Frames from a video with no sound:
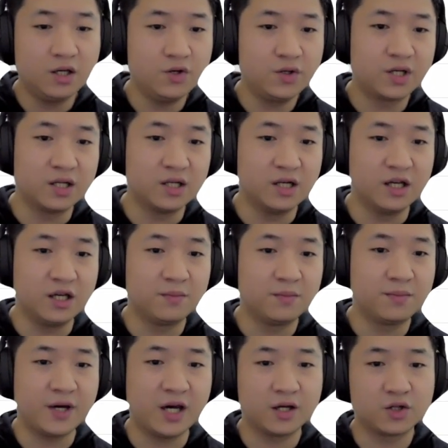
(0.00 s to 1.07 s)
can link
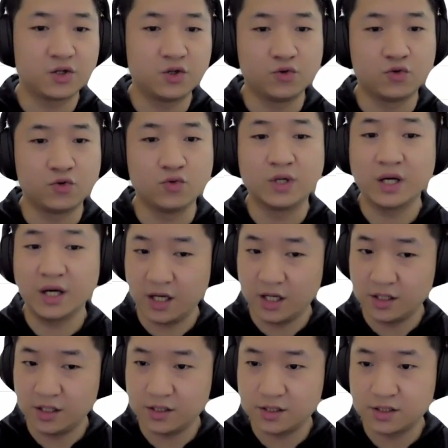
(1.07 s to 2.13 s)
back to Google
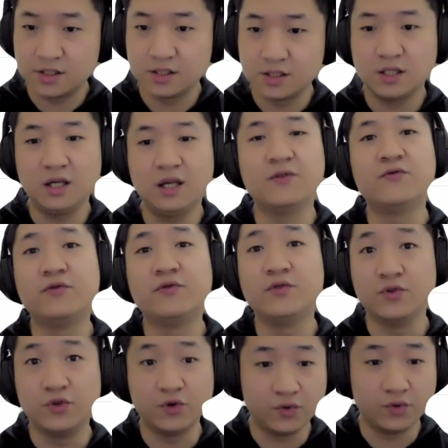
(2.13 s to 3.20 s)
Ads if
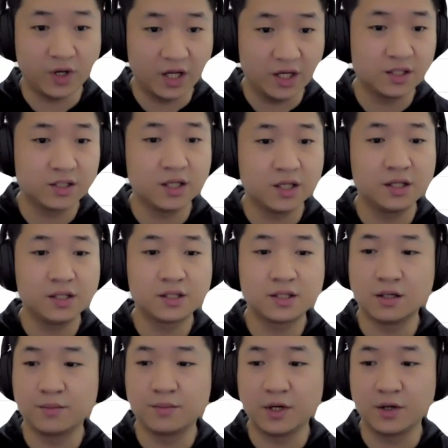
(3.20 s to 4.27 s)
you do anything
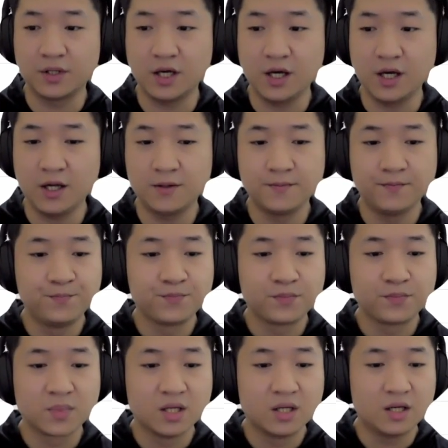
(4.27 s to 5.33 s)
about that,
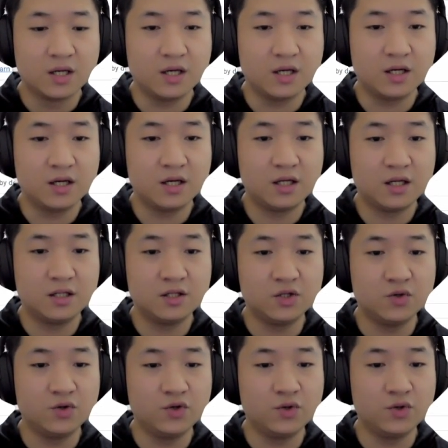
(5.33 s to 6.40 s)
and
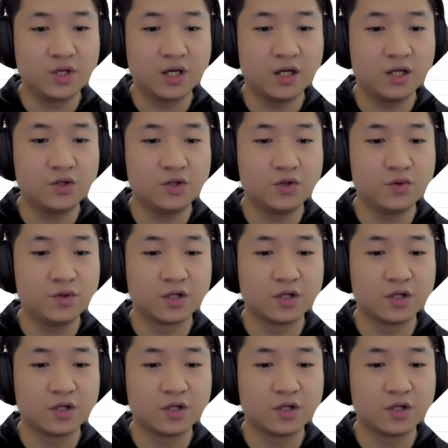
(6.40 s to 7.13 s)
you can do the